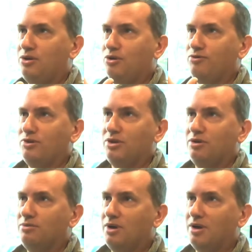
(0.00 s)
Hopefully
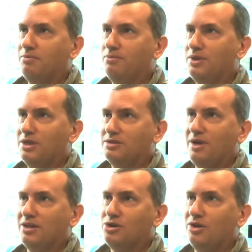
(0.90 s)
you're because the
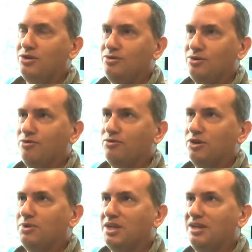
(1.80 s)
mic is on you, hopefully
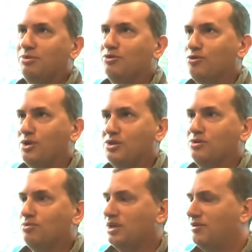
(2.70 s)
you're picking up your voice
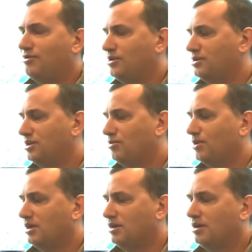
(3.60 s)
or whatever it is that you're wanting